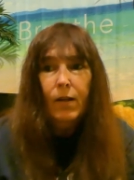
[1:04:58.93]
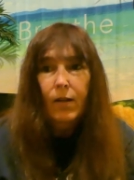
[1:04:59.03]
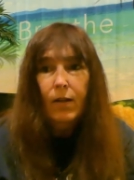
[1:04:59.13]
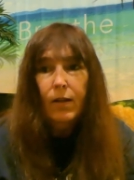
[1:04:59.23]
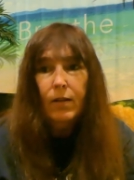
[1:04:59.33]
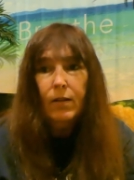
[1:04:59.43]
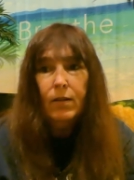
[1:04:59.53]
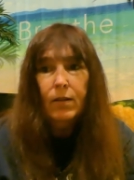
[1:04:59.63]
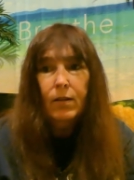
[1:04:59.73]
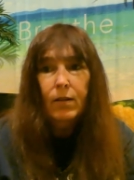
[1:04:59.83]
and
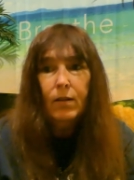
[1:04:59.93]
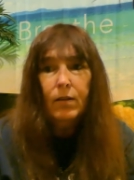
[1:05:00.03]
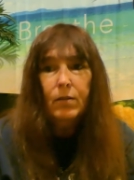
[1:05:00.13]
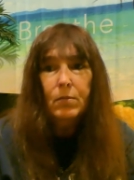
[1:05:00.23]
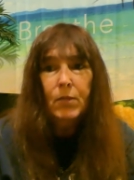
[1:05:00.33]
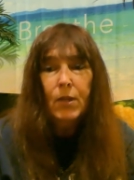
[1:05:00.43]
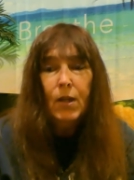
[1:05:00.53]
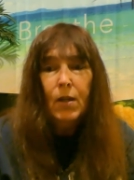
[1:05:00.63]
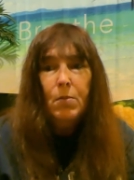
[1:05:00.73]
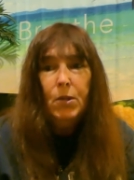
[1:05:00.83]
um,
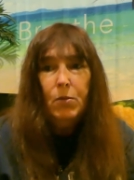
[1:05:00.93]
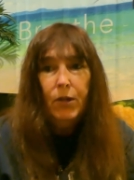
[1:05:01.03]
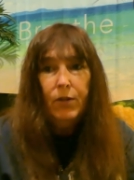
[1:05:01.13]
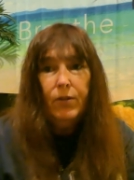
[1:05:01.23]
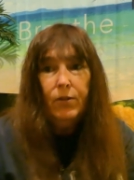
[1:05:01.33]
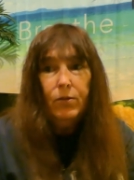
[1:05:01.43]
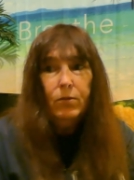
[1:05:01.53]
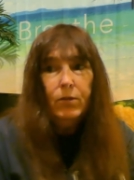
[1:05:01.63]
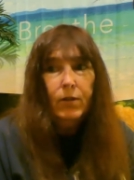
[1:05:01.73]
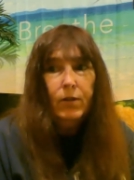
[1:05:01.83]
beware too
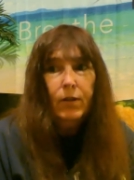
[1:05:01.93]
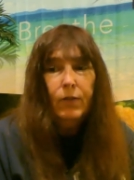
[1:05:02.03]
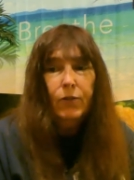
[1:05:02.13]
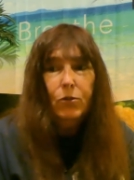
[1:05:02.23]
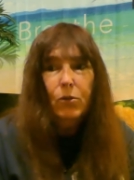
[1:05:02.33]
if you